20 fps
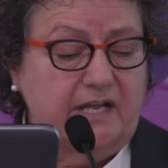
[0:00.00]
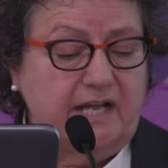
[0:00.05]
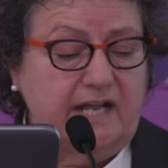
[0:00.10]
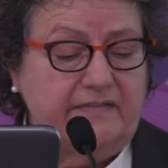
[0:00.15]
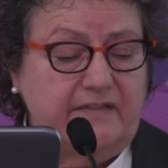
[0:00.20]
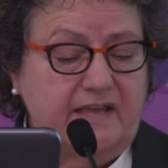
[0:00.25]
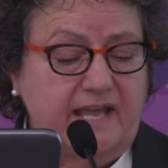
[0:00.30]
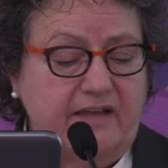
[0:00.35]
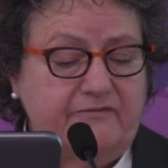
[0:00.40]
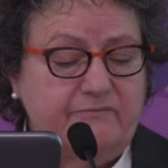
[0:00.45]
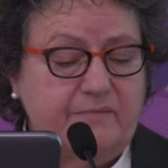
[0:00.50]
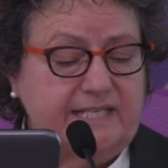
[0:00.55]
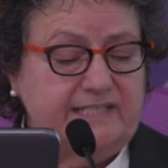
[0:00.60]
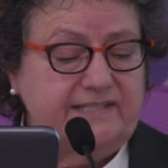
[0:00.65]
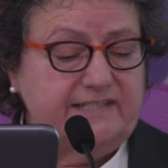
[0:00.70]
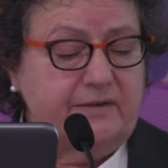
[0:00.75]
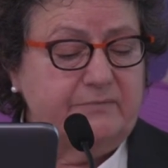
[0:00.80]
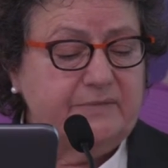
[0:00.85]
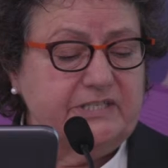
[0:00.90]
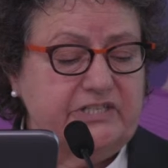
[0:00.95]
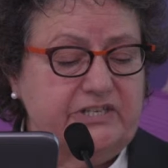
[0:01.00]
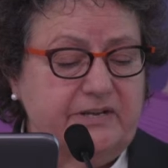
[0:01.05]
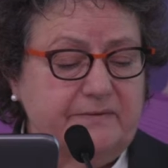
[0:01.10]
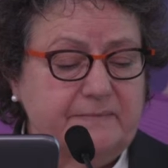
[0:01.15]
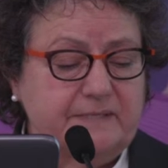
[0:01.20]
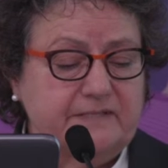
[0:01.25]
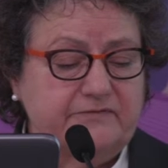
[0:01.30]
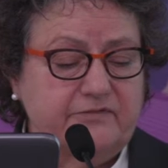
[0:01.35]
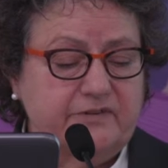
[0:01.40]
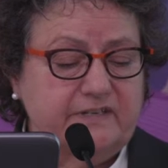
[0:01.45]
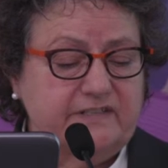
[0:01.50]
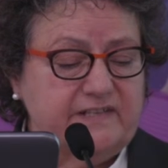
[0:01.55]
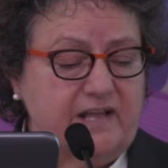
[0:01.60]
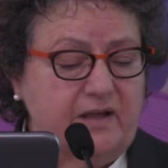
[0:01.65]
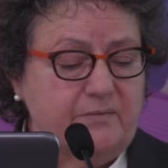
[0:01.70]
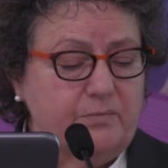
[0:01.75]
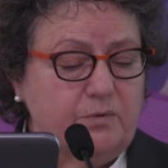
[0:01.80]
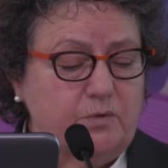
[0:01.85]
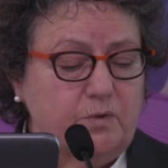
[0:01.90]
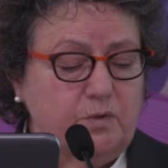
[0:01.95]
and they have made some achievements. For
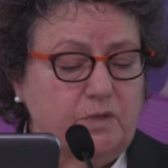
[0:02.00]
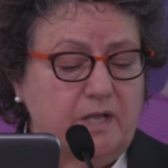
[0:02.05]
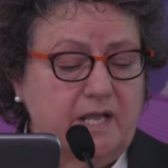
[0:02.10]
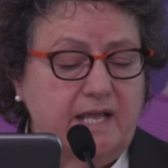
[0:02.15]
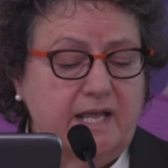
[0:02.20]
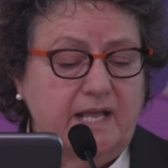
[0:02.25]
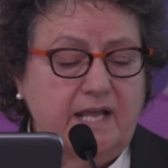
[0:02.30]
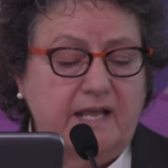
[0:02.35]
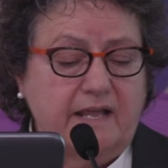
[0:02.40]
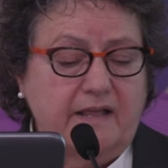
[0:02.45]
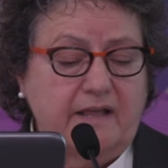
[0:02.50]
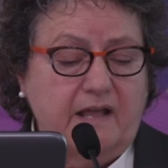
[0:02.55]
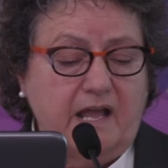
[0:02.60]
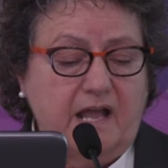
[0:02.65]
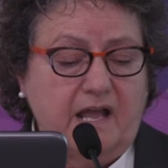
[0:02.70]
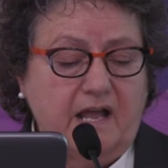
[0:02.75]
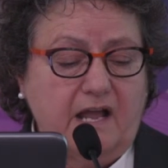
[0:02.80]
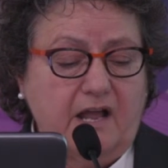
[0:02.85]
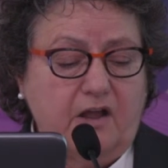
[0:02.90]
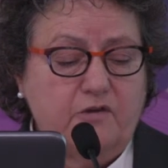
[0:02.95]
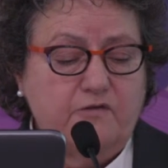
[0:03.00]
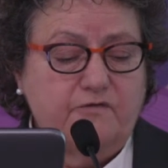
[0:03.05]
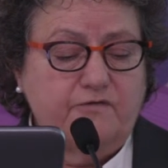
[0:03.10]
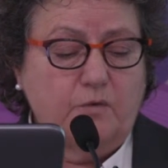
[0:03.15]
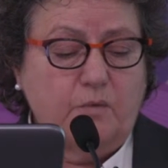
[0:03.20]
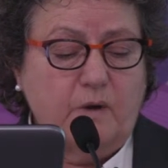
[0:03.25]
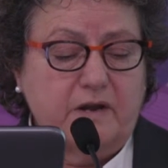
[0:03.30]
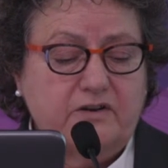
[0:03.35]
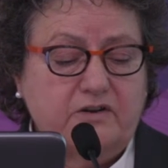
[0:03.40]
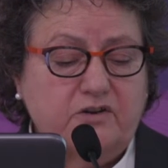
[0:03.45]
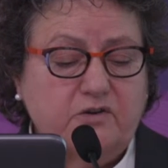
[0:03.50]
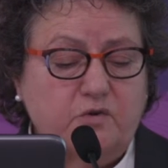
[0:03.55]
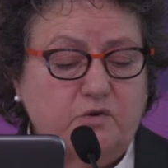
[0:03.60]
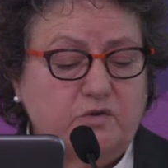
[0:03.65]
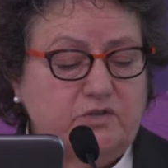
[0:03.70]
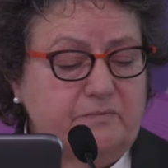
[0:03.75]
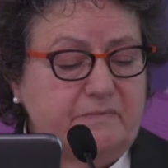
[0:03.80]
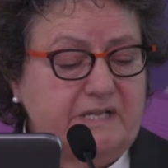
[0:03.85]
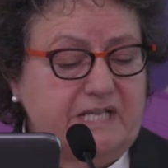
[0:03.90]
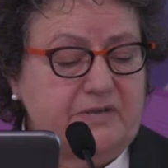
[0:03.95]
example, over
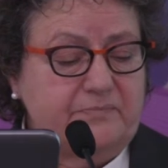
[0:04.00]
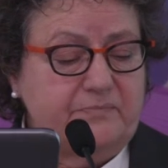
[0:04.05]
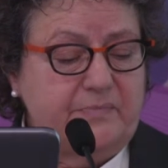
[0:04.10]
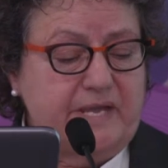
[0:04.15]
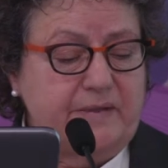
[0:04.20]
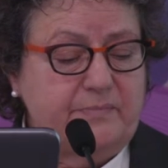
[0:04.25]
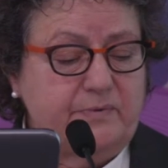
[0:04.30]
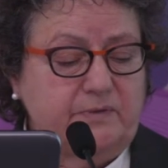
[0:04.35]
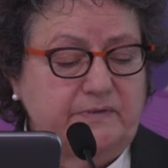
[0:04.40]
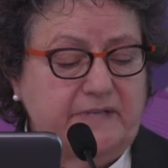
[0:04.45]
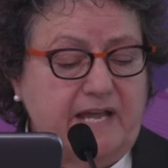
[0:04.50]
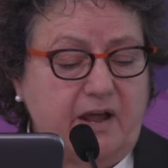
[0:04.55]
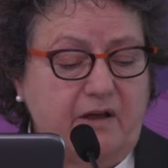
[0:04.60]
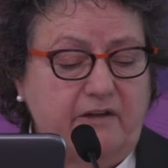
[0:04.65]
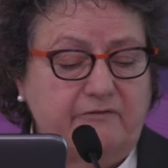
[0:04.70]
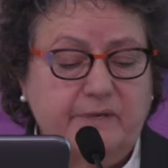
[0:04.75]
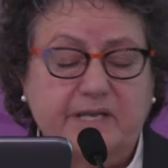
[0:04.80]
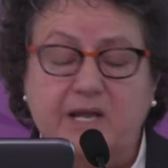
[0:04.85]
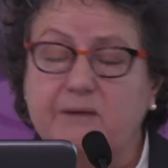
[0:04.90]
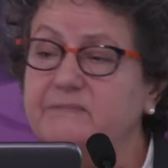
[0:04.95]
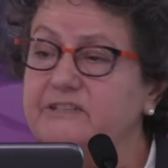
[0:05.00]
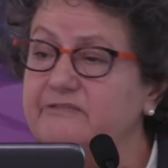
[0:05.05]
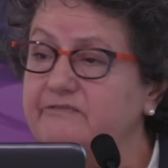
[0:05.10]
1.25 million people now have become